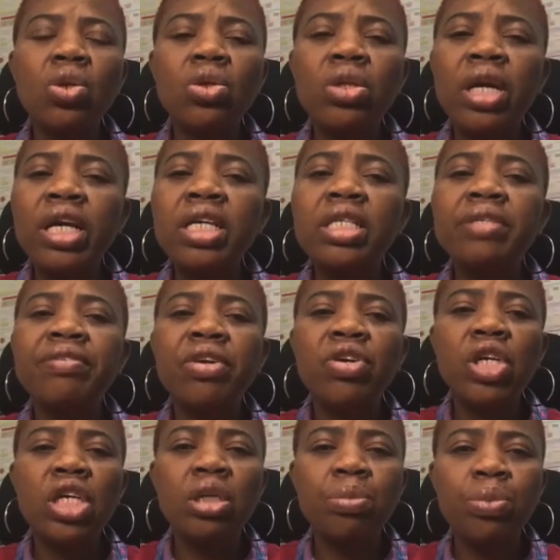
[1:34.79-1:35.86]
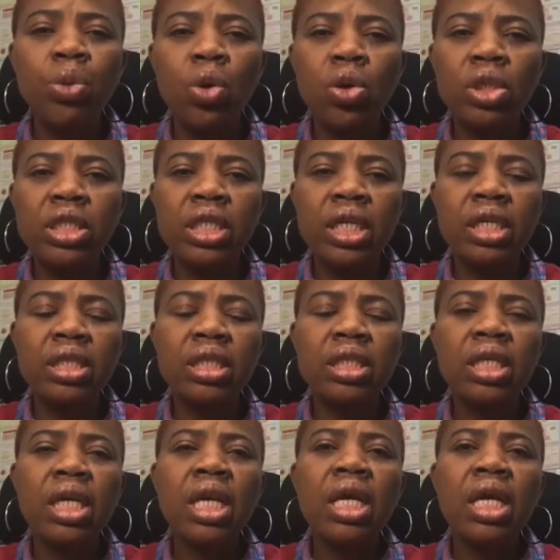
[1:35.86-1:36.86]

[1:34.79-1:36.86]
owner, it's very important,